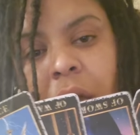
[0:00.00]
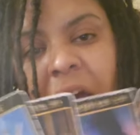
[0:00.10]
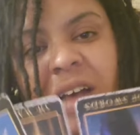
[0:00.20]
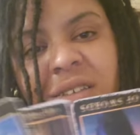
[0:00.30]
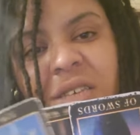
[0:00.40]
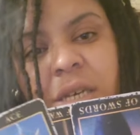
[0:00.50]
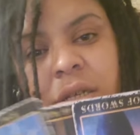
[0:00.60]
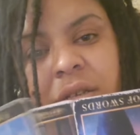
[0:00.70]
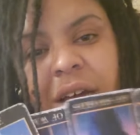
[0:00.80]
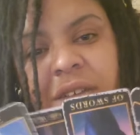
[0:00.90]

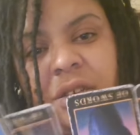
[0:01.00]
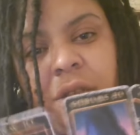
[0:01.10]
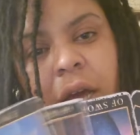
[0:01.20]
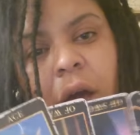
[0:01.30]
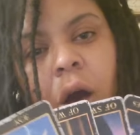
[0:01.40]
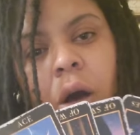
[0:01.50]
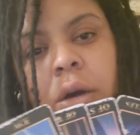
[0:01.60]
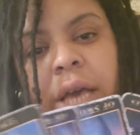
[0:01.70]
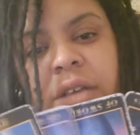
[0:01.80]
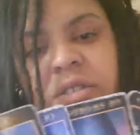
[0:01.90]
asking, texting, like, oh,
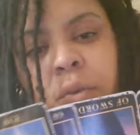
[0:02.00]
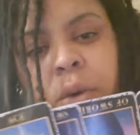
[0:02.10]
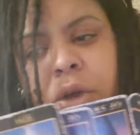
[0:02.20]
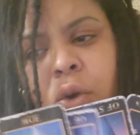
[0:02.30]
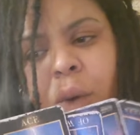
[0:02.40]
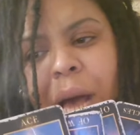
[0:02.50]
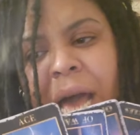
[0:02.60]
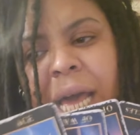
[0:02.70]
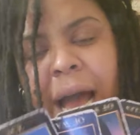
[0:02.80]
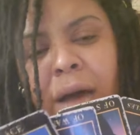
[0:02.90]
okay, so where you
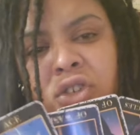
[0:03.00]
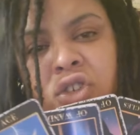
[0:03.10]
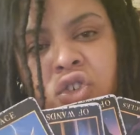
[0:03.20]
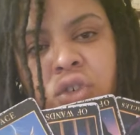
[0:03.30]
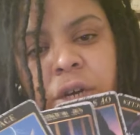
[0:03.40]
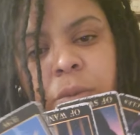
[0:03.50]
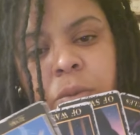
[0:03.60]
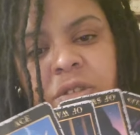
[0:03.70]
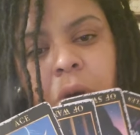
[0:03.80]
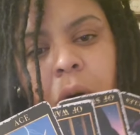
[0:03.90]
at? How's your trip?
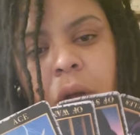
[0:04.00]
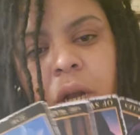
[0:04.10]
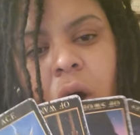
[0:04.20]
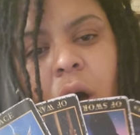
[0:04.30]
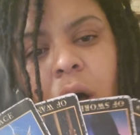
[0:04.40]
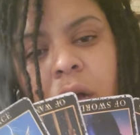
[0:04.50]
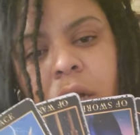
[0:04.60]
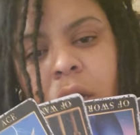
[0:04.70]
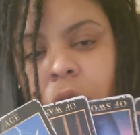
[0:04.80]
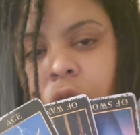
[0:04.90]
What's going on?